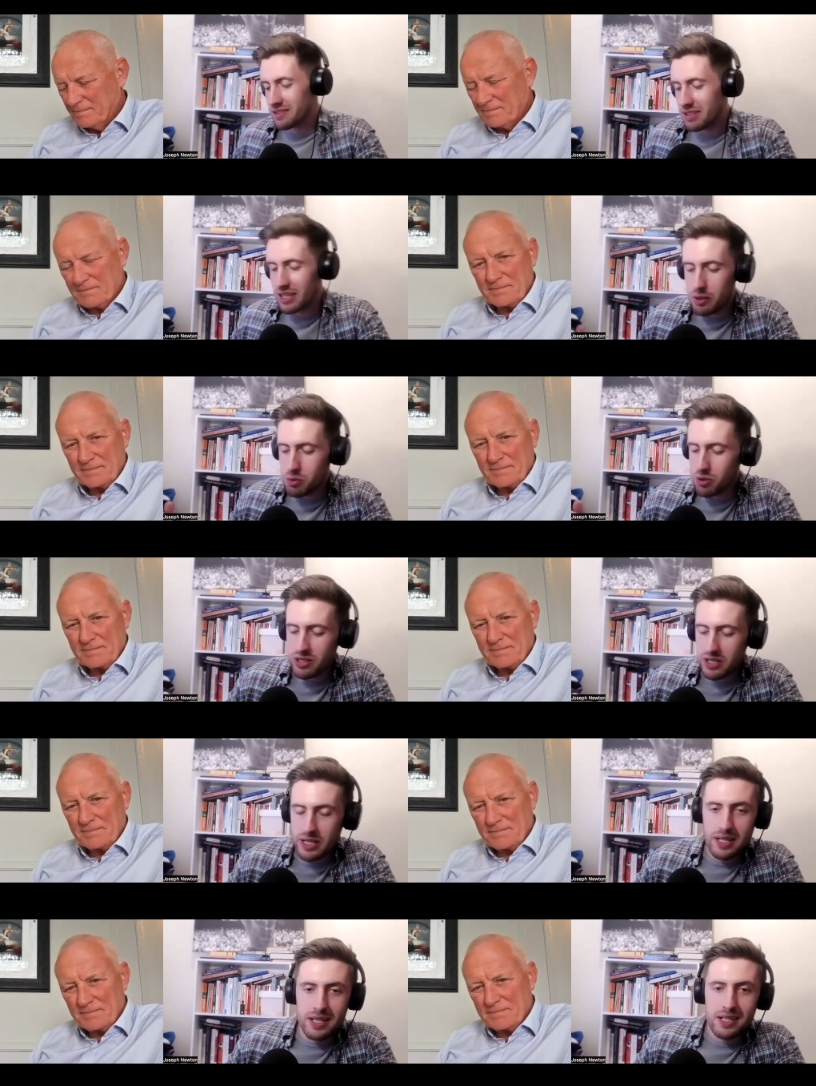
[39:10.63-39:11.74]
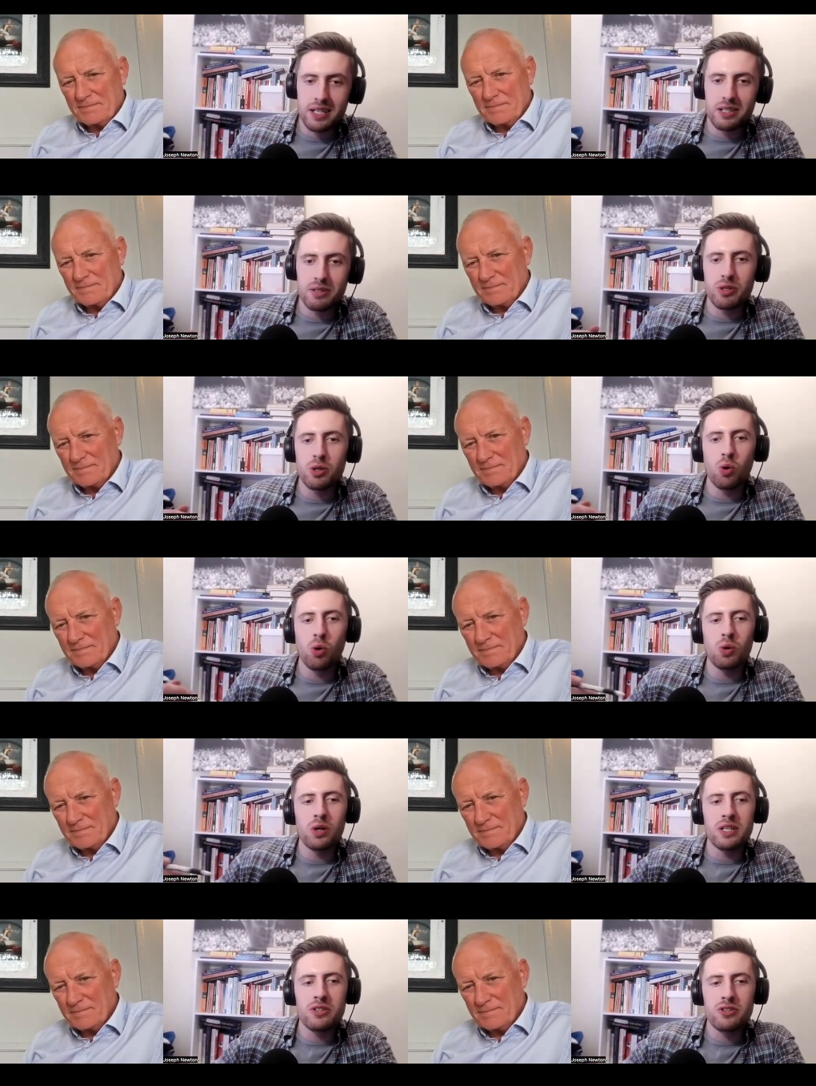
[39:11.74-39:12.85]
Speaker 1: that I would kind of we
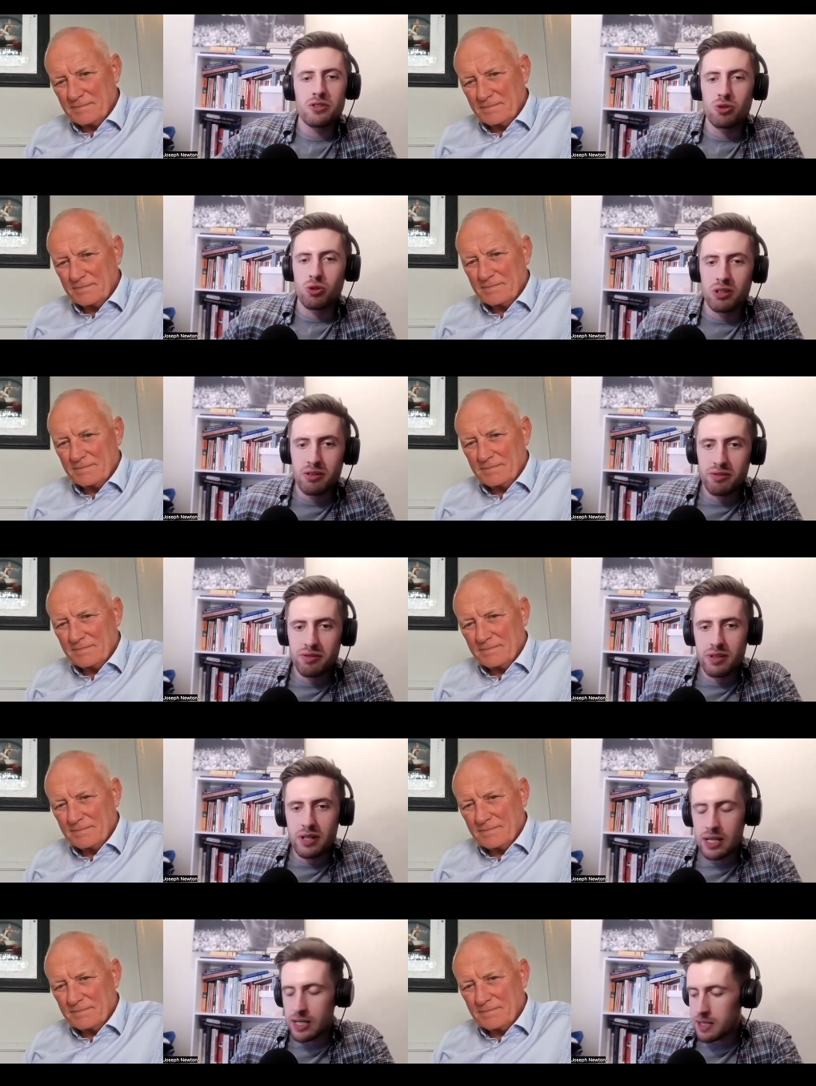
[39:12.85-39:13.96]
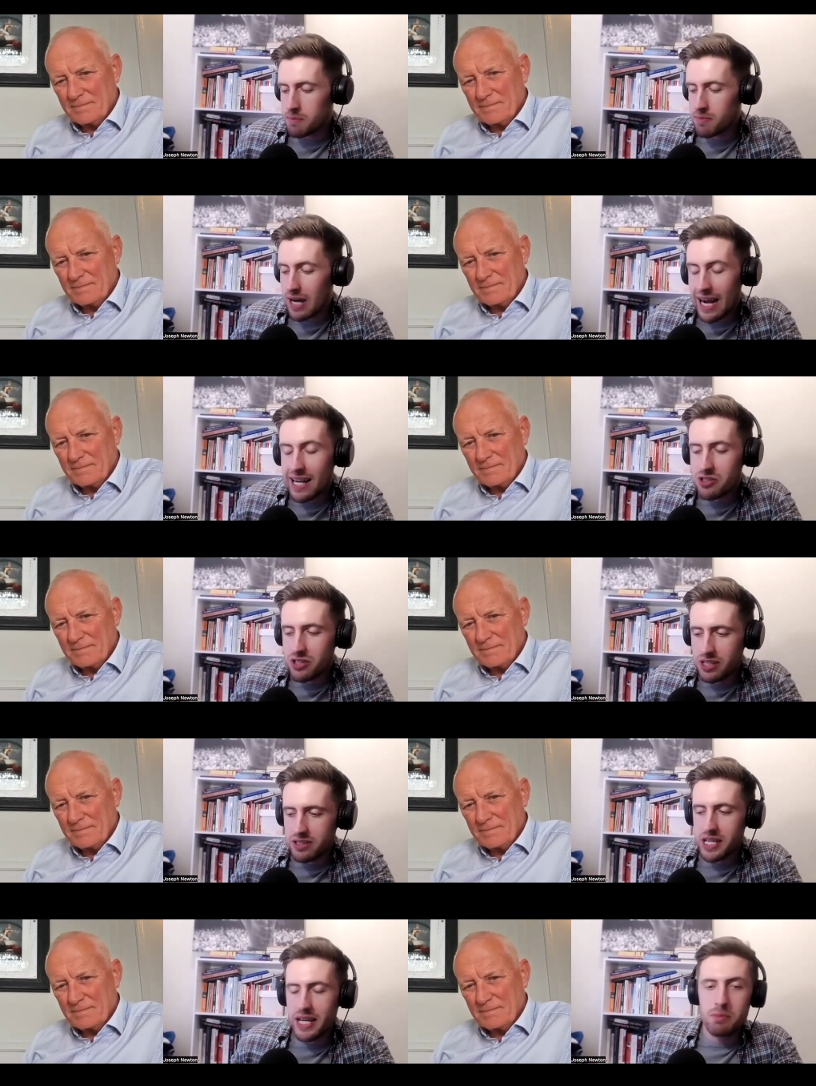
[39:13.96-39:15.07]
always sort of um, ask at
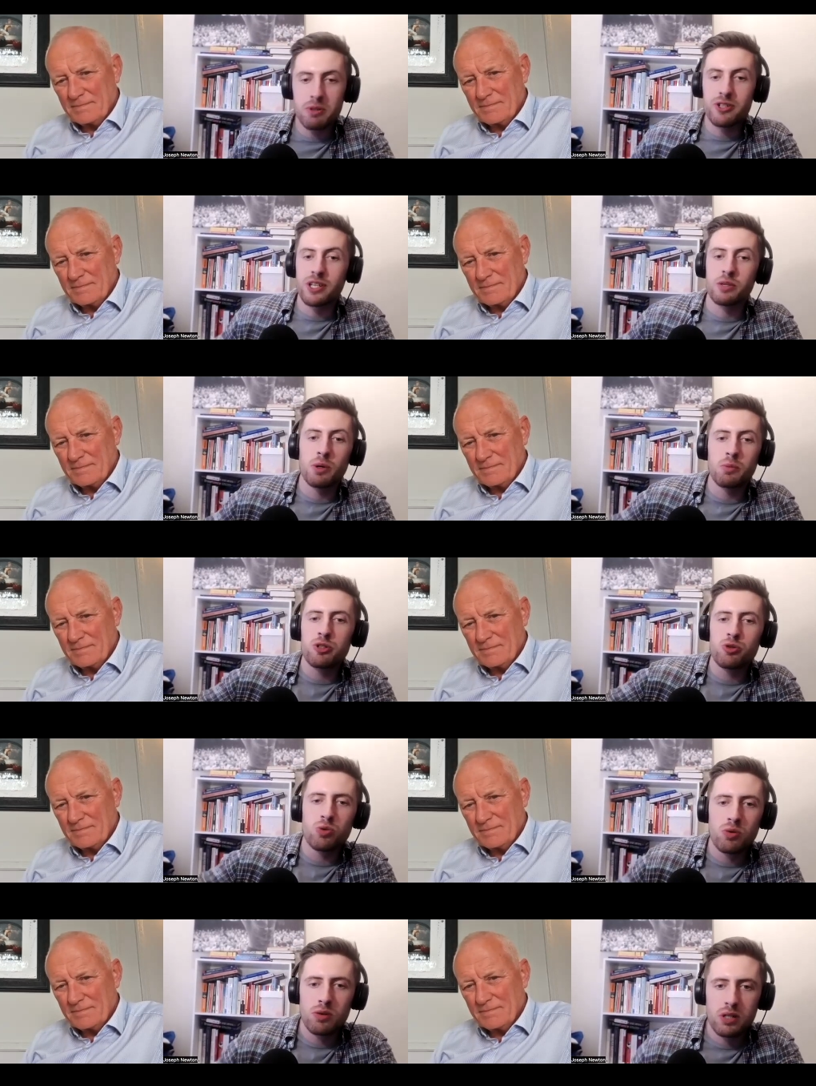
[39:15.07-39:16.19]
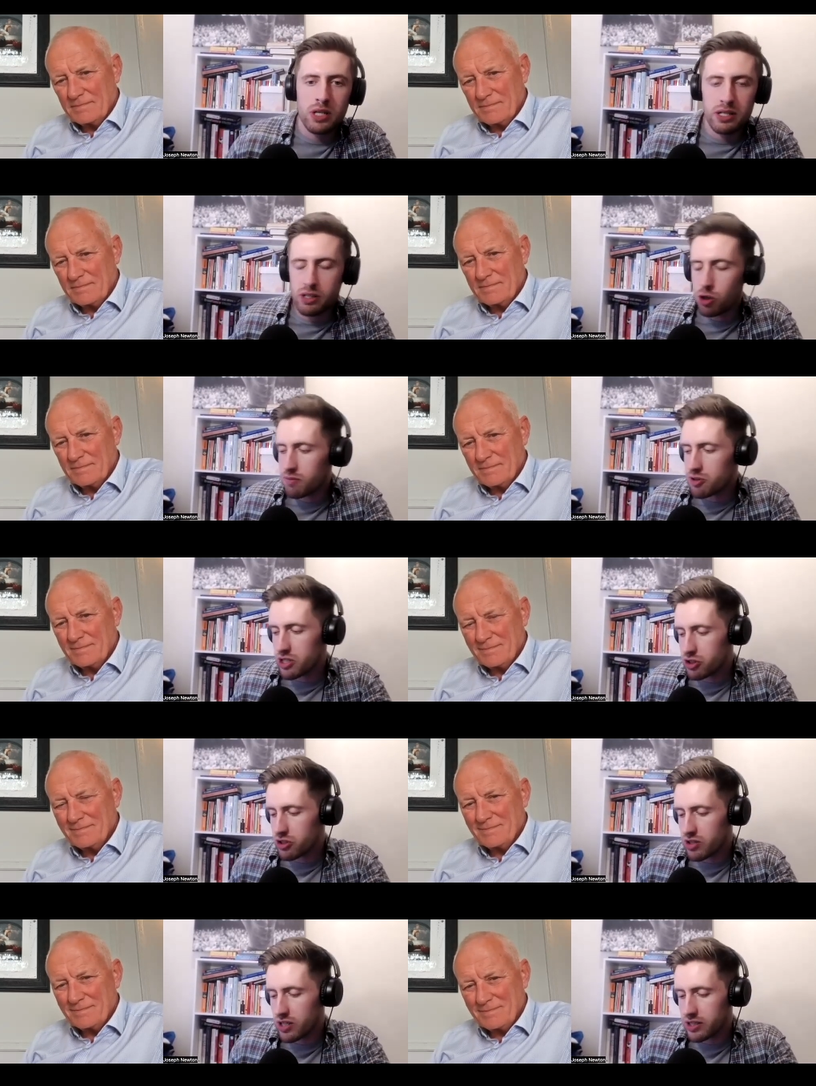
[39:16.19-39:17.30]
the end, particularly when we do kind of
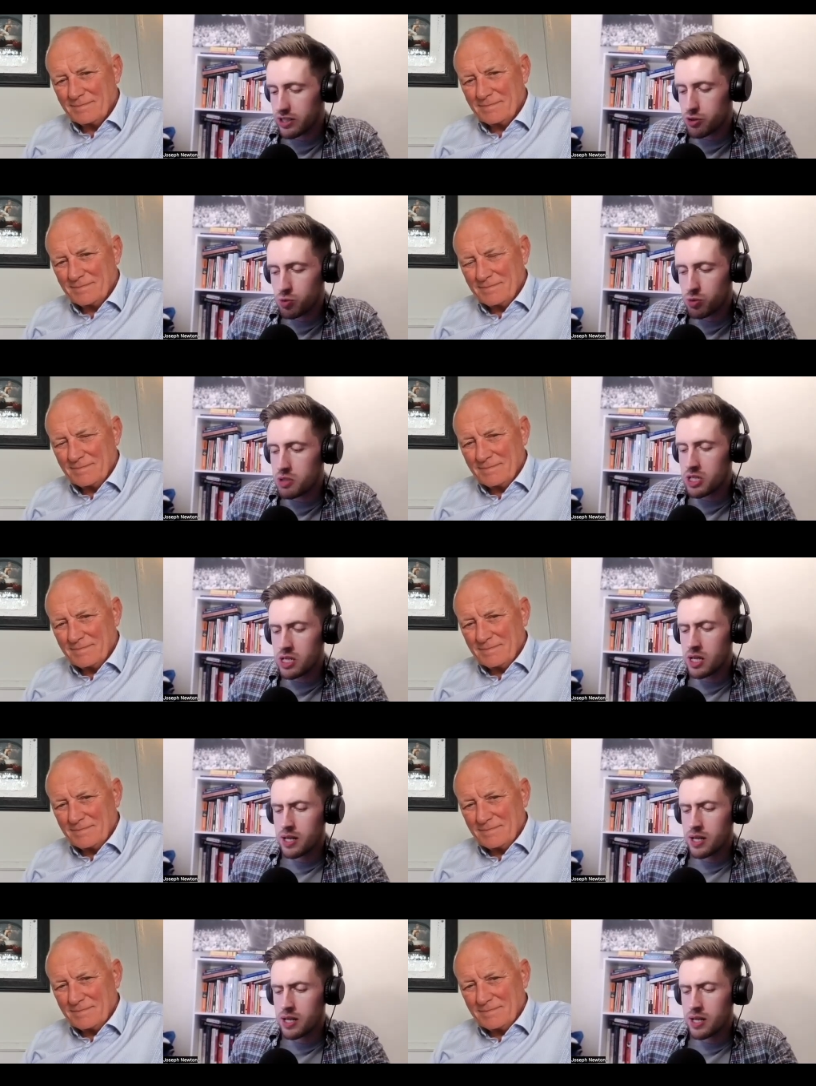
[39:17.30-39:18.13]
conversations like this, would be